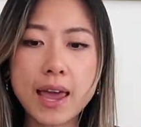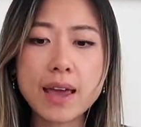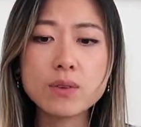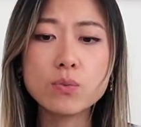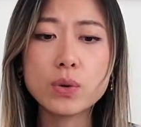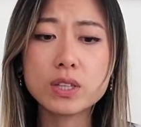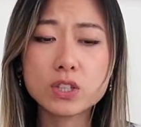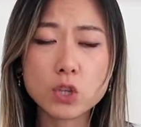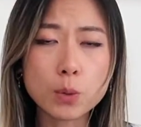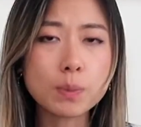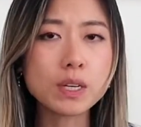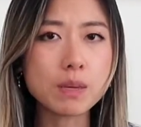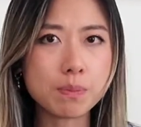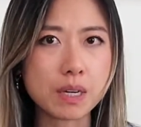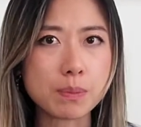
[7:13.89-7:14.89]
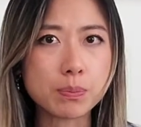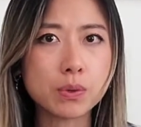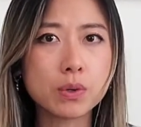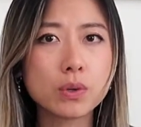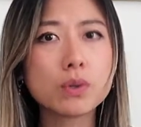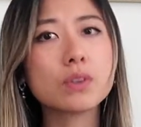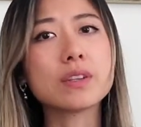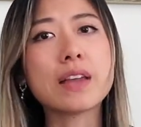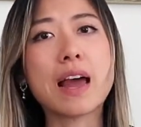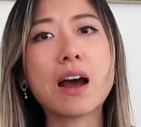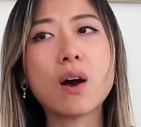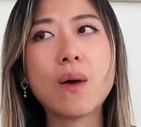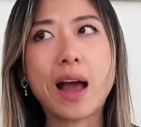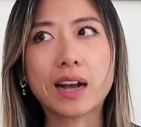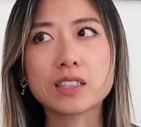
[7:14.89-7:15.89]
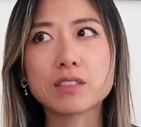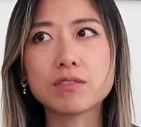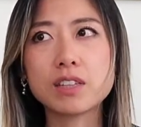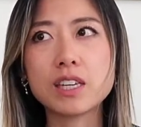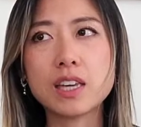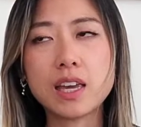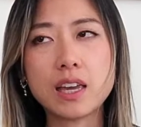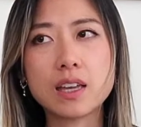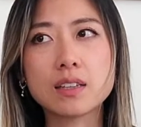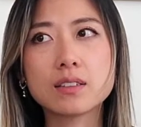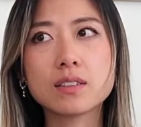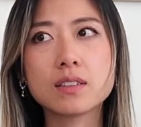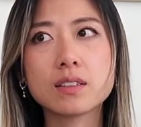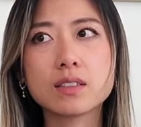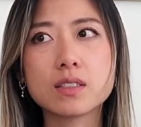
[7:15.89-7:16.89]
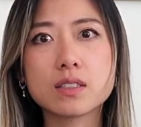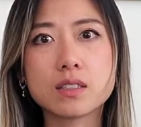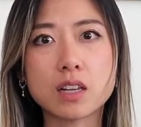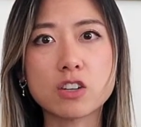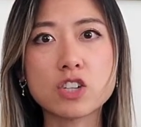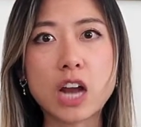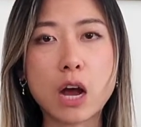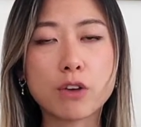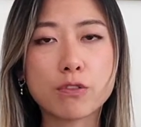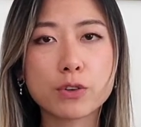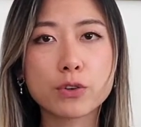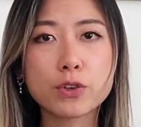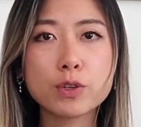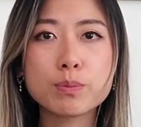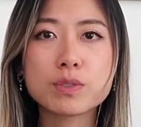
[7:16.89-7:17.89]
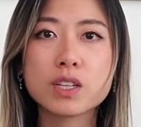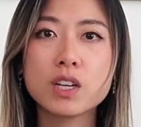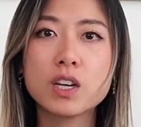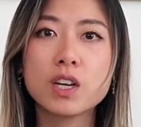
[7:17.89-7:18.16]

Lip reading: And with so many people now actively in such alpha groups,